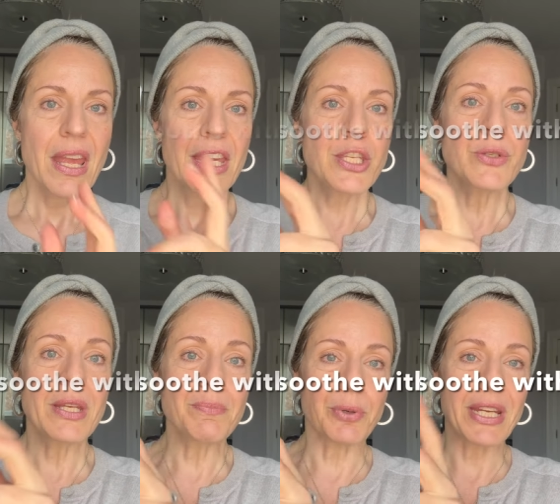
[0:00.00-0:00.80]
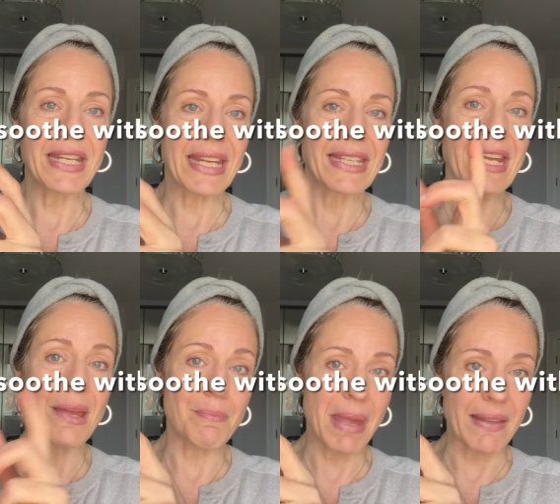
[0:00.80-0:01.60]
you can bring in a
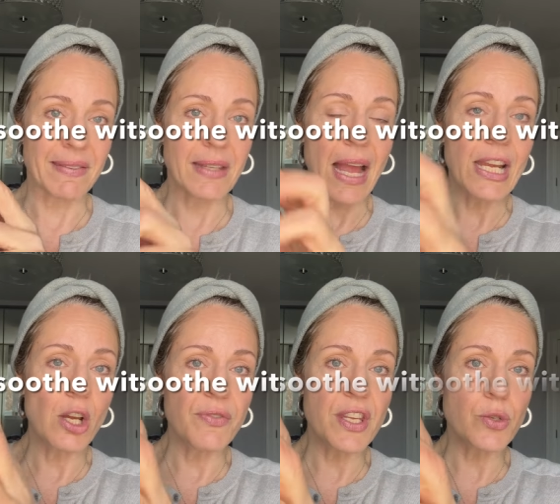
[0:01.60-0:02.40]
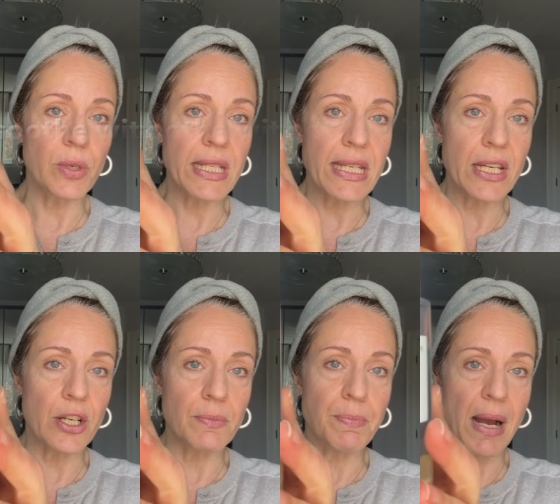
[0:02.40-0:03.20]
mist. I love this one
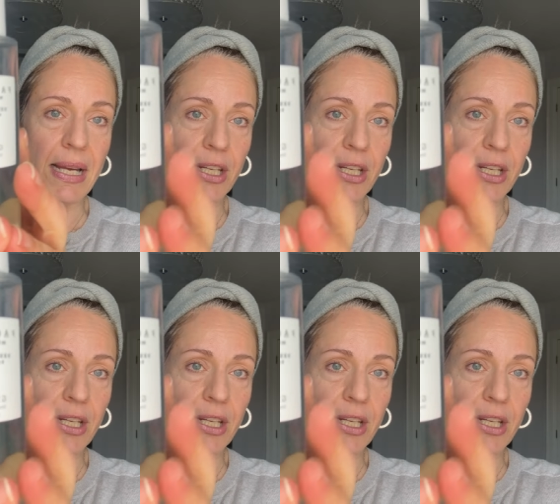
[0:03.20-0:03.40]
here by